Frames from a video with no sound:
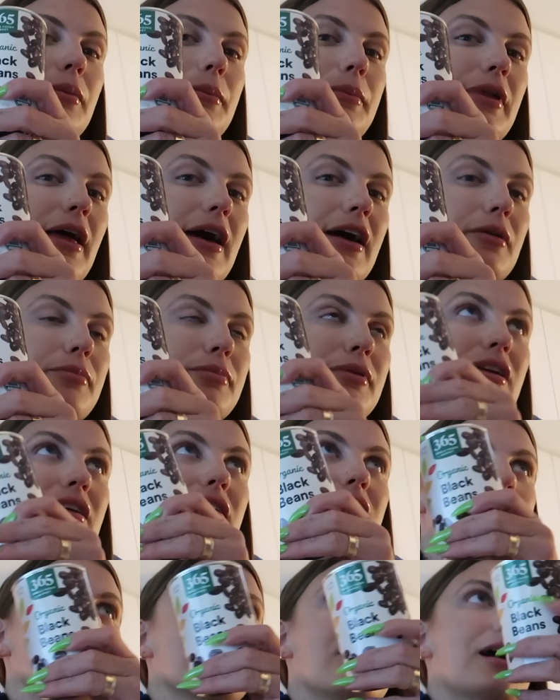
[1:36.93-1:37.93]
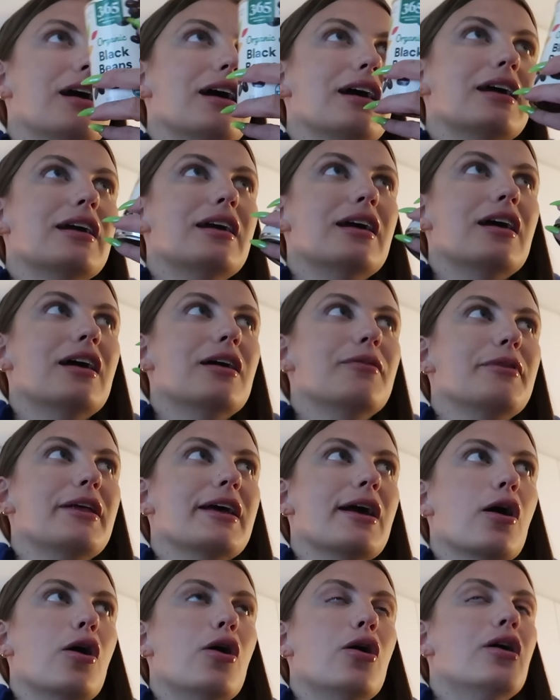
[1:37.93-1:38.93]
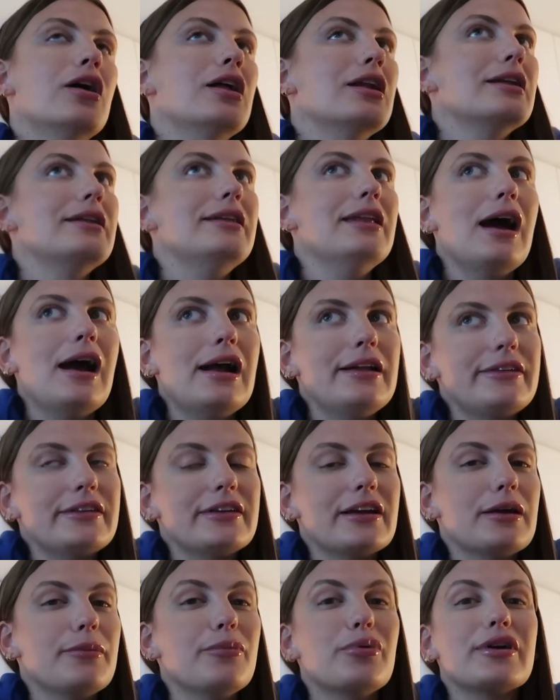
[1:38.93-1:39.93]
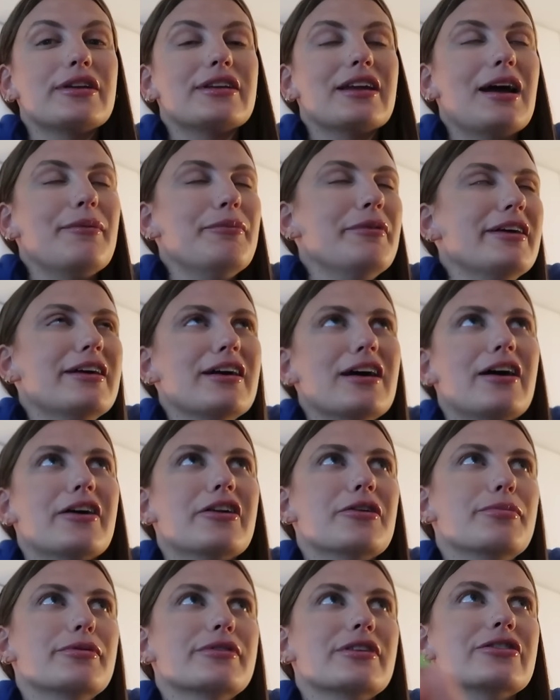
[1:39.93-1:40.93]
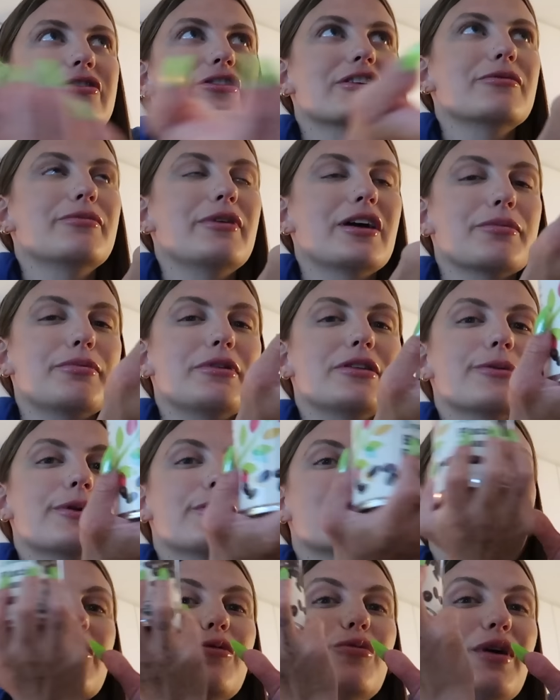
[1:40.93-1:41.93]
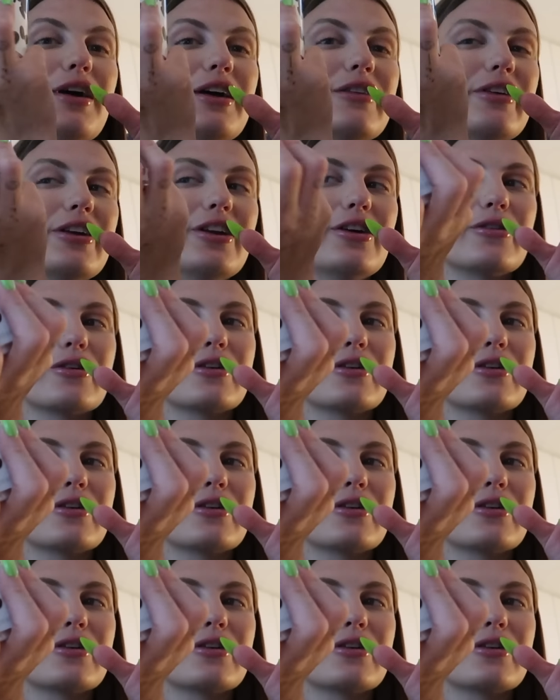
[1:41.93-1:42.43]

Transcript: Black beans, I am like 99 point, I'm like 100% sure I have black beans, but I was like, what if I don't?